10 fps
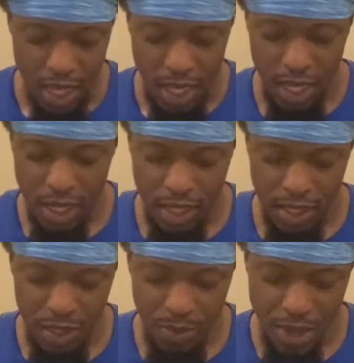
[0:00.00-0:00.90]
And
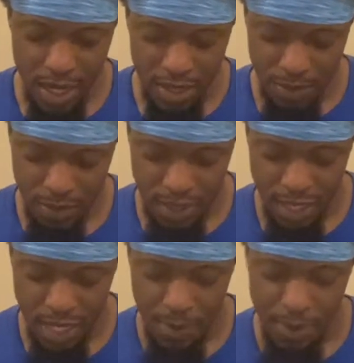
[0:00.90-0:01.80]
this box
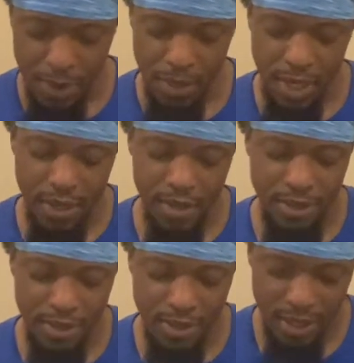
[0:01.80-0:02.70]
came in the
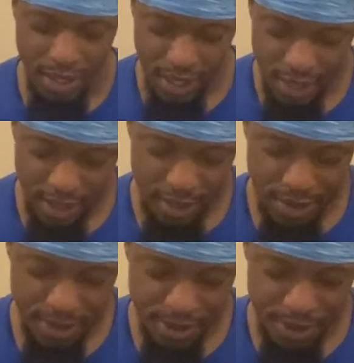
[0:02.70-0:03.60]
mail,
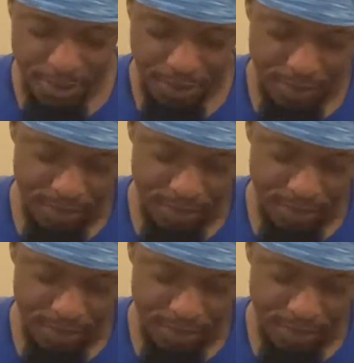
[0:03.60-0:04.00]
and